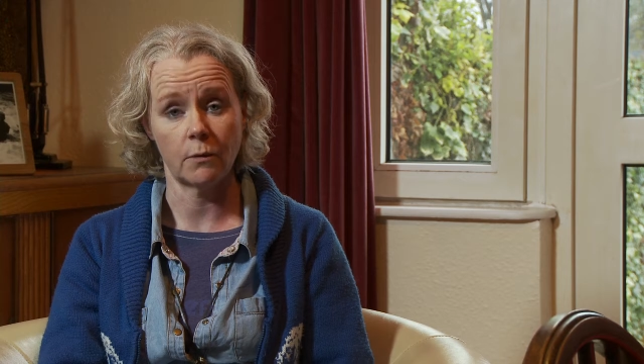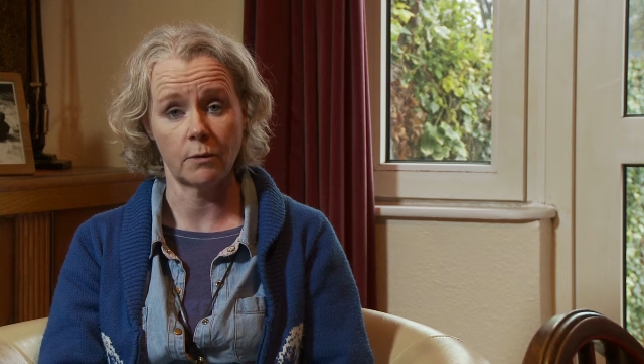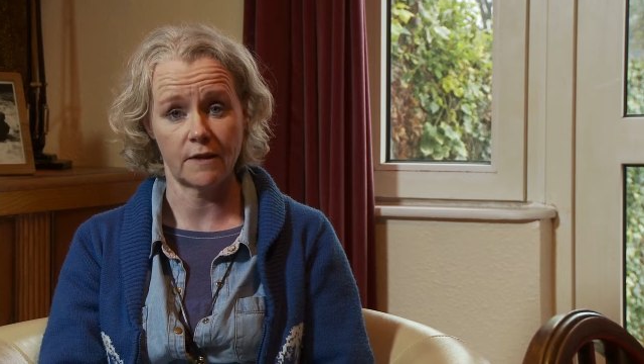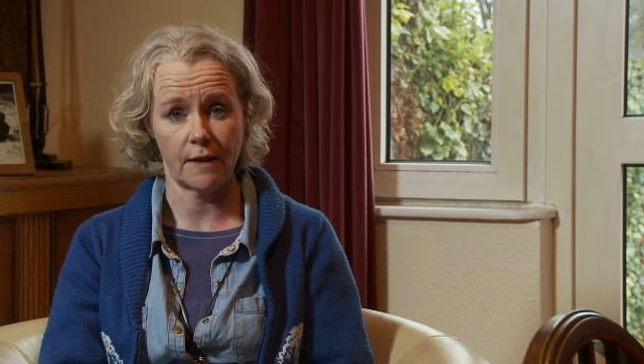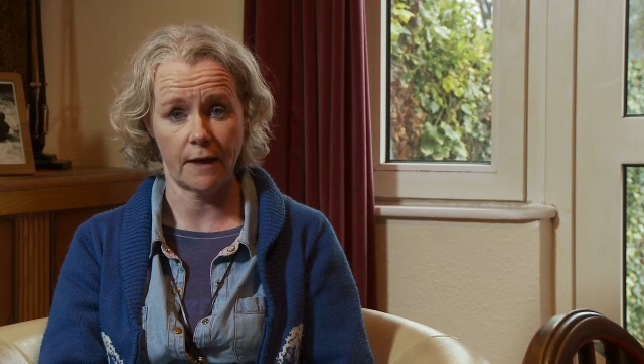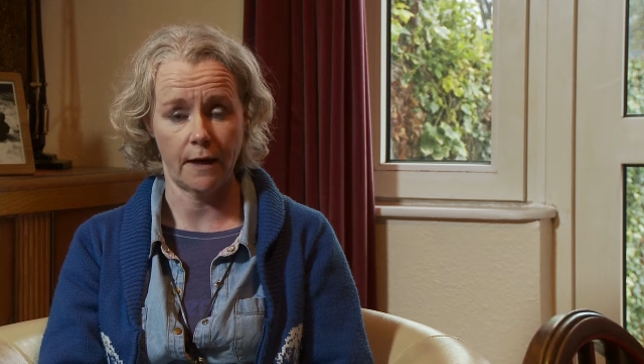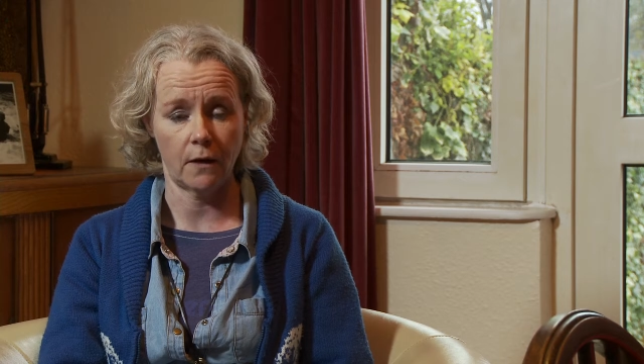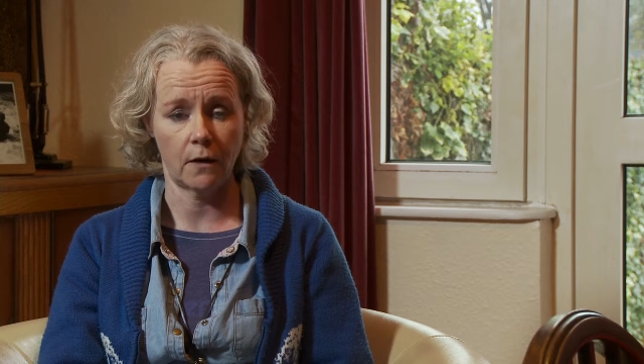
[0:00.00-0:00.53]
I
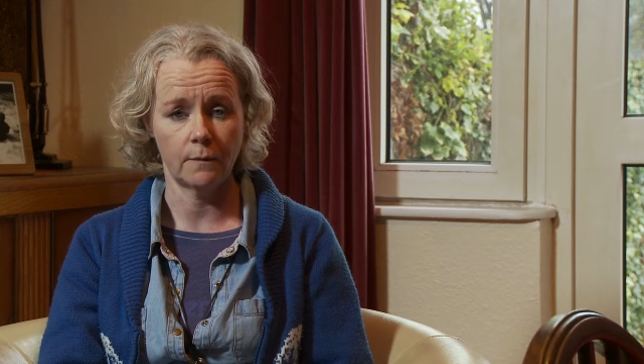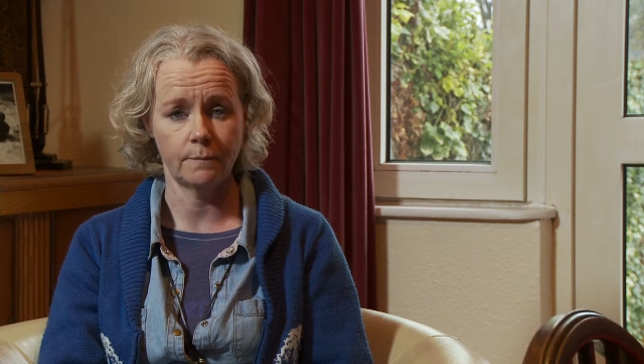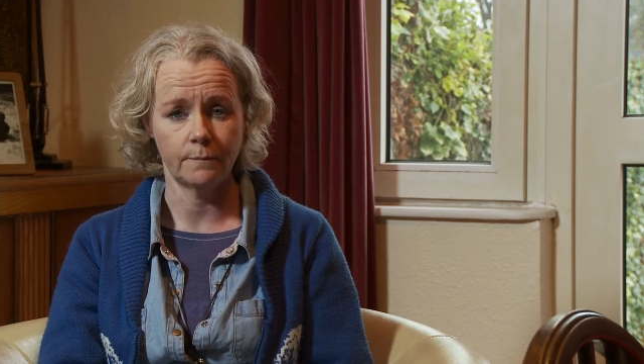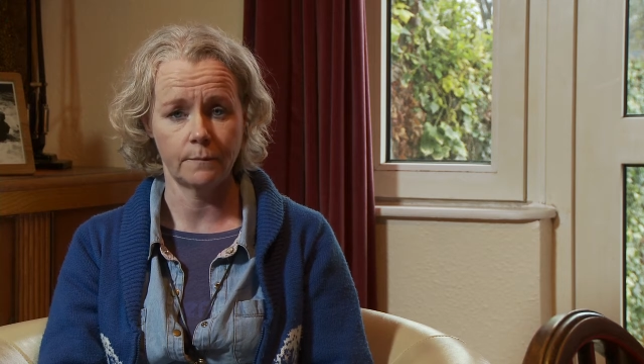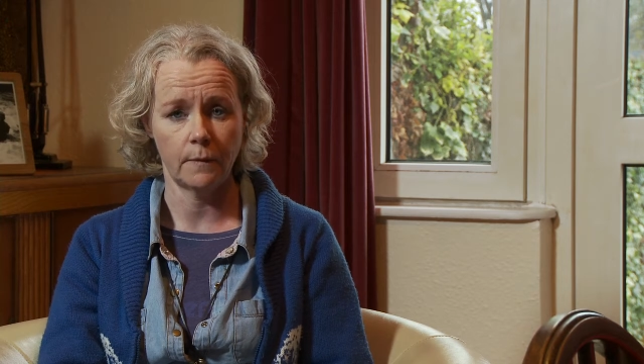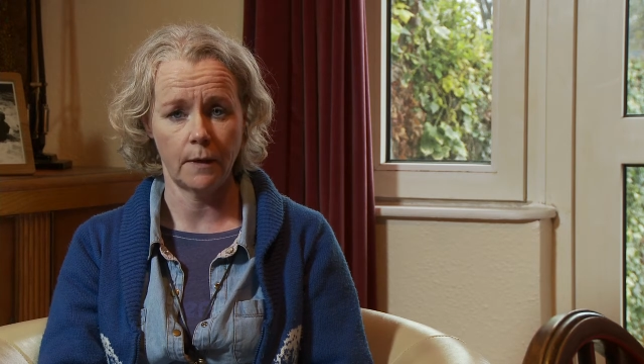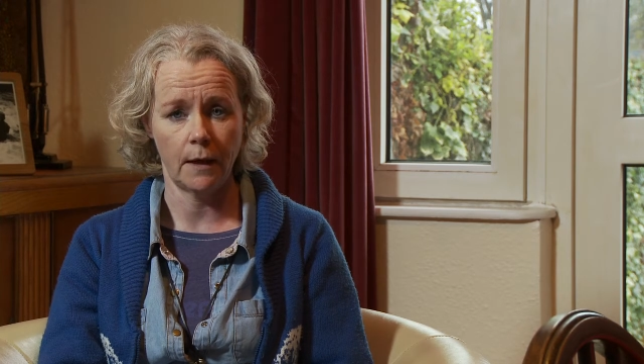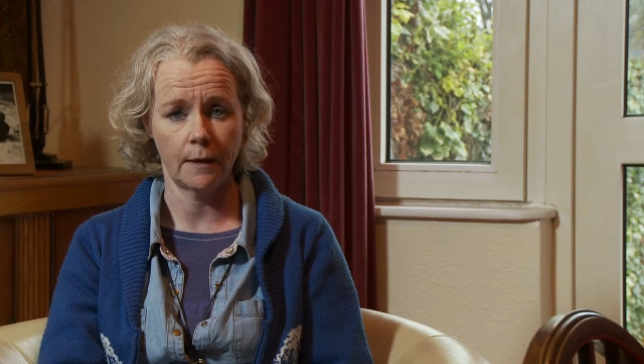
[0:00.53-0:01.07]
was there,
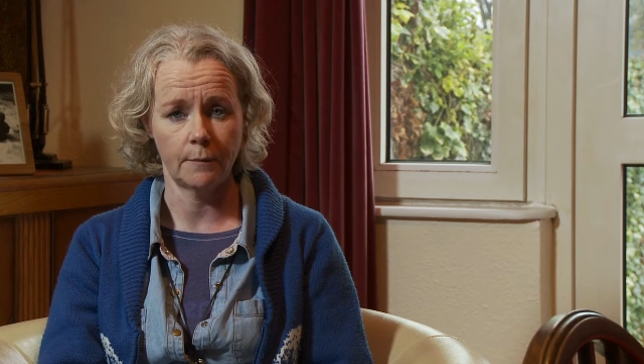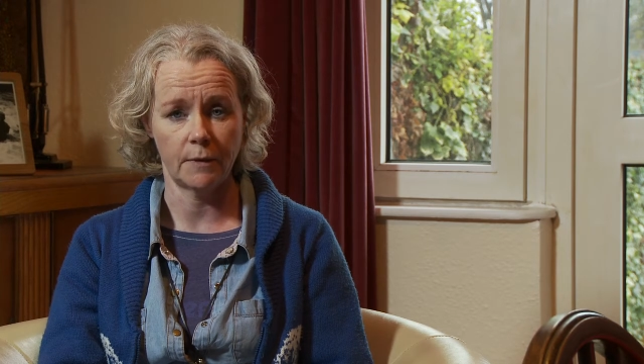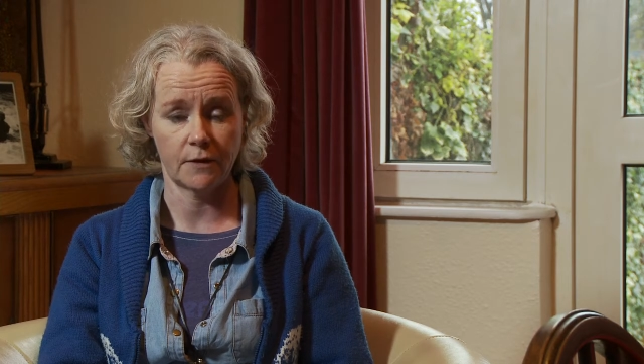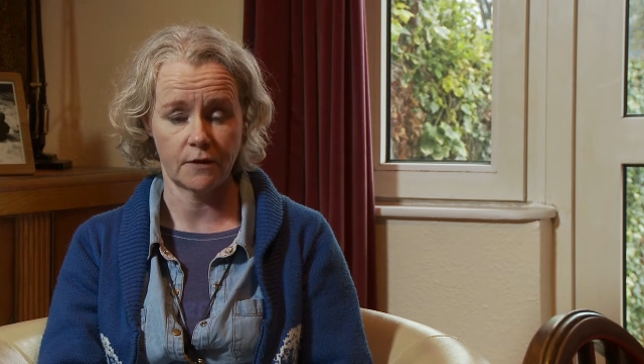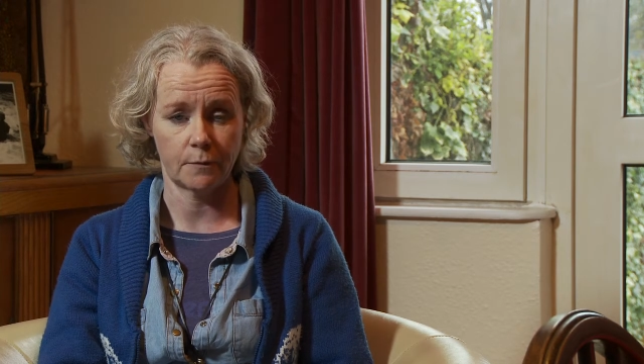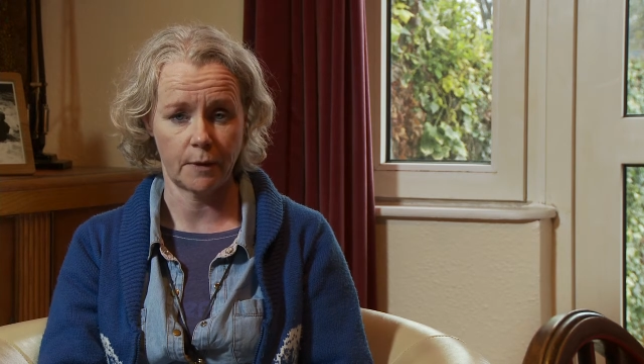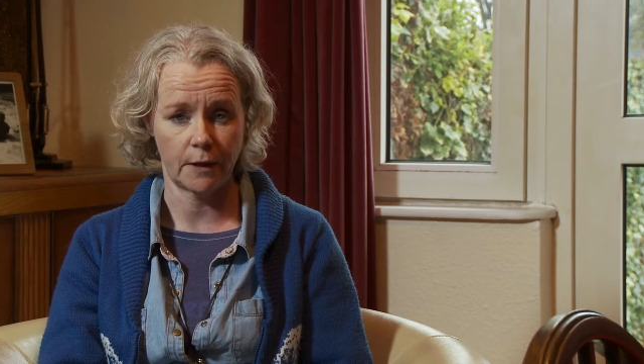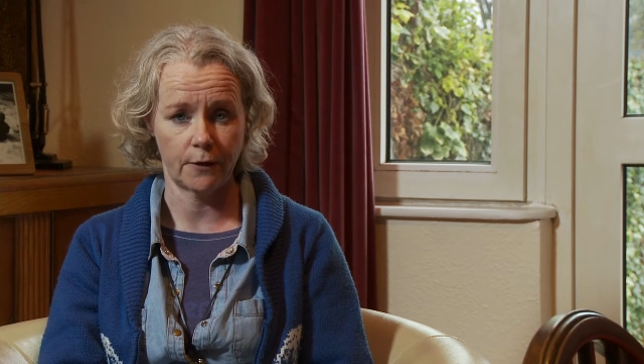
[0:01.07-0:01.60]
I
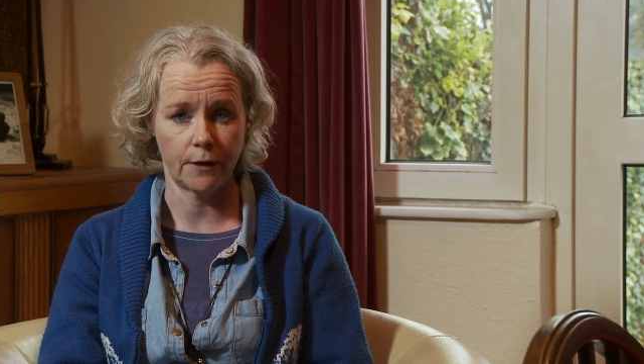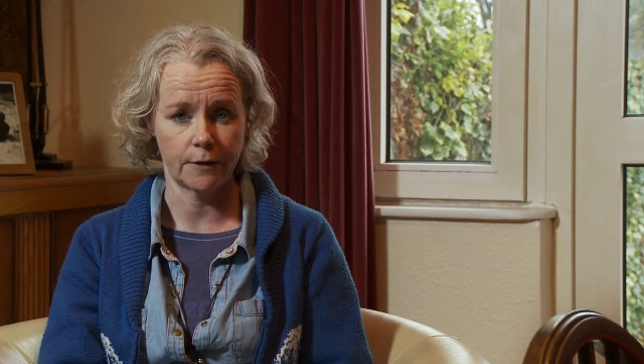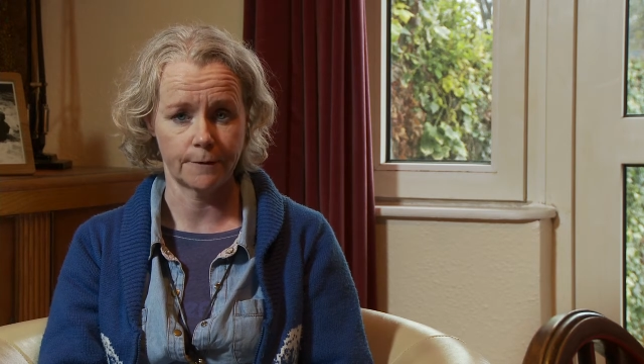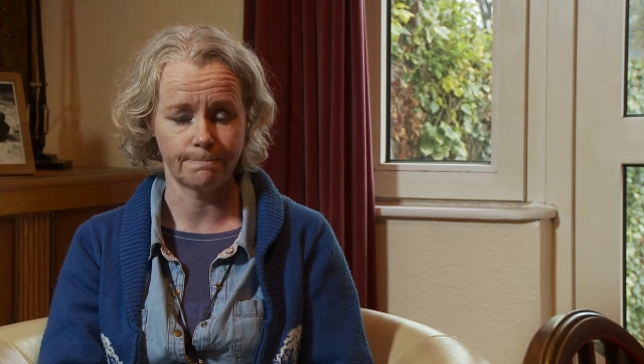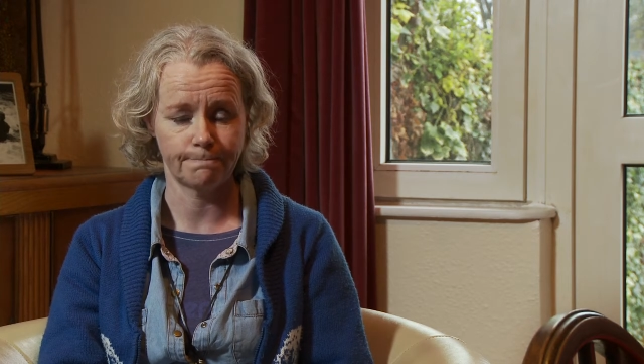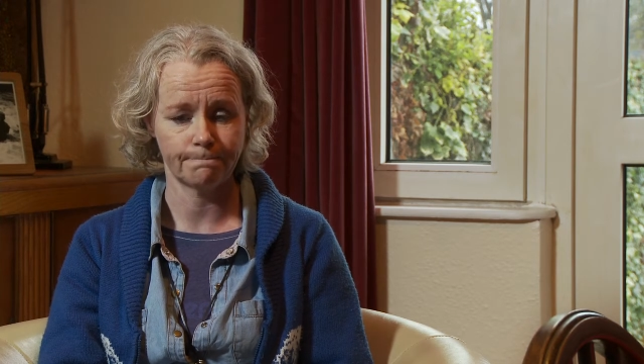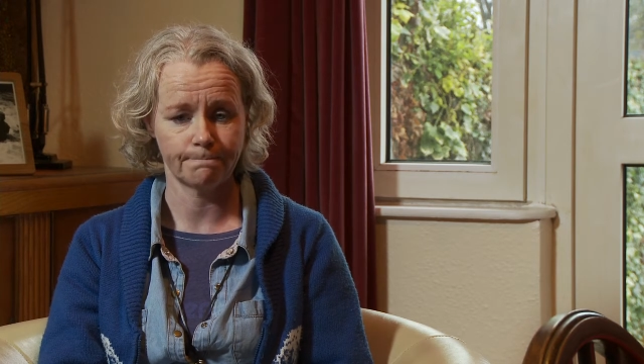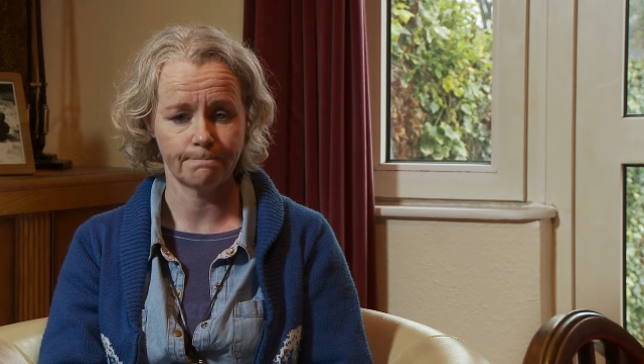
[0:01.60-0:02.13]
missed a period.